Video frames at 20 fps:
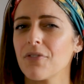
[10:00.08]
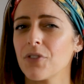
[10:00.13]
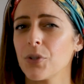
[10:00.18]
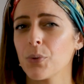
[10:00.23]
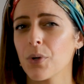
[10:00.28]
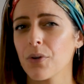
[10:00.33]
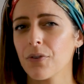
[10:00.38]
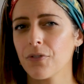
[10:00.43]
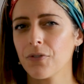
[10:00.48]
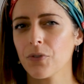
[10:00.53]
if
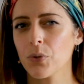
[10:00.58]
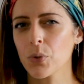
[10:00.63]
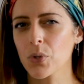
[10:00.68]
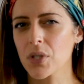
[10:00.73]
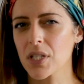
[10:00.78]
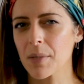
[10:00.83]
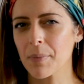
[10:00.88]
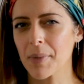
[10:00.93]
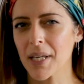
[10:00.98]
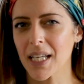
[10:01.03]
you are
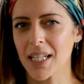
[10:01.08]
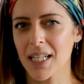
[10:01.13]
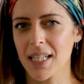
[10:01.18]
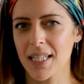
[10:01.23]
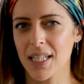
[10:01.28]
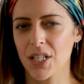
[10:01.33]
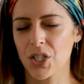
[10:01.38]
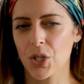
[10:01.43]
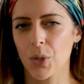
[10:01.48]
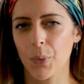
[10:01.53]
forced to be in a
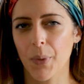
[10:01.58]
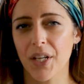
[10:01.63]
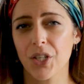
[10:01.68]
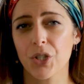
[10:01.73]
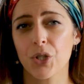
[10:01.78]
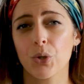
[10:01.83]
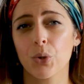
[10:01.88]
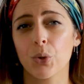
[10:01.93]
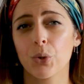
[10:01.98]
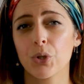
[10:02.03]

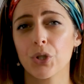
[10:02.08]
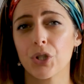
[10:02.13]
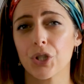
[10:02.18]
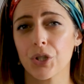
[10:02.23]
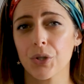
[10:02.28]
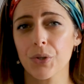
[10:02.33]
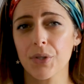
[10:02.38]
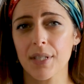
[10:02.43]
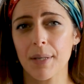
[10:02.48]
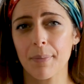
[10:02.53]
situation or
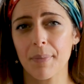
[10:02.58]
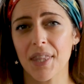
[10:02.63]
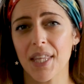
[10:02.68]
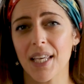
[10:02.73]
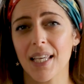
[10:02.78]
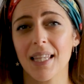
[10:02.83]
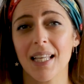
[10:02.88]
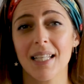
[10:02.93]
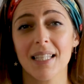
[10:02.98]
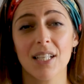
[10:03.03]
do
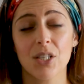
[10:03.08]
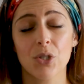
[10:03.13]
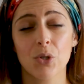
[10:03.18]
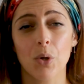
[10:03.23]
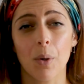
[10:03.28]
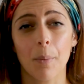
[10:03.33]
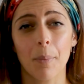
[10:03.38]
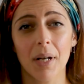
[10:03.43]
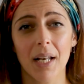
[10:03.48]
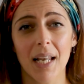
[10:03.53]
something that is
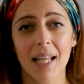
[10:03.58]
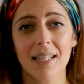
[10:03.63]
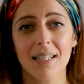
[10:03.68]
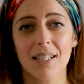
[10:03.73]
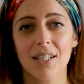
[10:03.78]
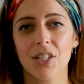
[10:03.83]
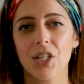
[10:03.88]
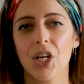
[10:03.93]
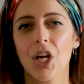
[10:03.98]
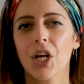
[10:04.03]
not
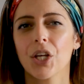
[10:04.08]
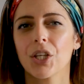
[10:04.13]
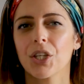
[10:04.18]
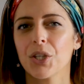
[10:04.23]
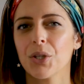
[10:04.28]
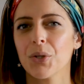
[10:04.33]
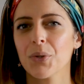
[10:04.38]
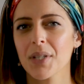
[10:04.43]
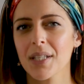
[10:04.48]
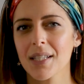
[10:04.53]
pleasant,
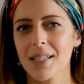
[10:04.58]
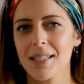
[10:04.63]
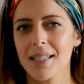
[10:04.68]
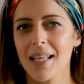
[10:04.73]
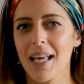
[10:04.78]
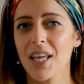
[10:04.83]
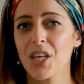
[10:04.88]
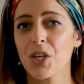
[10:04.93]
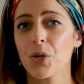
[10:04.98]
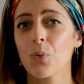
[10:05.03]
you can
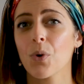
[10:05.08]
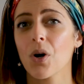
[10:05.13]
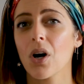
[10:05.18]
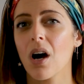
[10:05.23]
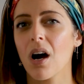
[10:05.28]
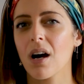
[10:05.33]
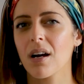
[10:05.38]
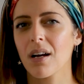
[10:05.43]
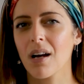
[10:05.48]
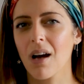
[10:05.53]
say you are
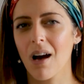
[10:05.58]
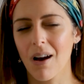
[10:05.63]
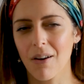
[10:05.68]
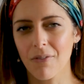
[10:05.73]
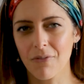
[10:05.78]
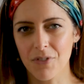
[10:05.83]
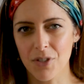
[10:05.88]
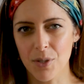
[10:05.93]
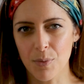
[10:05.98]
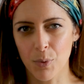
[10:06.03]

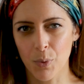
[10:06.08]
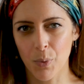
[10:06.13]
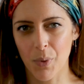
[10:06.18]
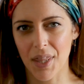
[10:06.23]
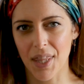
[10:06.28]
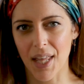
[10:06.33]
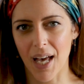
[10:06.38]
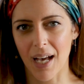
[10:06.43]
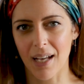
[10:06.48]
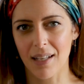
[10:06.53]
uncomfortable
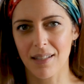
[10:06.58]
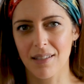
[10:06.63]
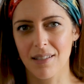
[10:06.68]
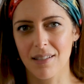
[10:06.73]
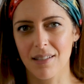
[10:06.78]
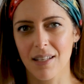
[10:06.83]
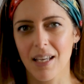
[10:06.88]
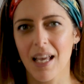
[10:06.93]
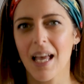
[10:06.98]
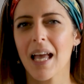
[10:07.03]
with that.
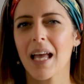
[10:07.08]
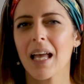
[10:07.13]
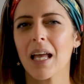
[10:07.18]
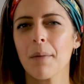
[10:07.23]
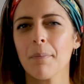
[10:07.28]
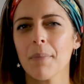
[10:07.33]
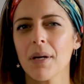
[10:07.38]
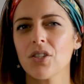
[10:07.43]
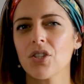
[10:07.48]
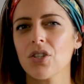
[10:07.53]

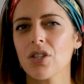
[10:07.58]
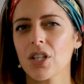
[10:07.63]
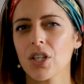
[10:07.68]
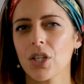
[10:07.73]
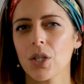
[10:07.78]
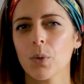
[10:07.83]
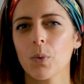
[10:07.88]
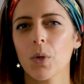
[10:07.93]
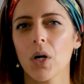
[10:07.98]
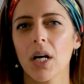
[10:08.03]
Imagine that
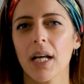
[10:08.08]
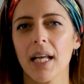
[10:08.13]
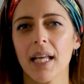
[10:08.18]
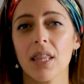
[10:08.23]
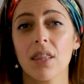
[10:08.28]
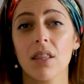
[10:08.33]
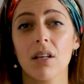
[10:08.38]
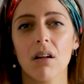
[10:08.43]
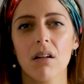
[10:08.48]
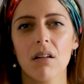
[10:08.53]
you are in the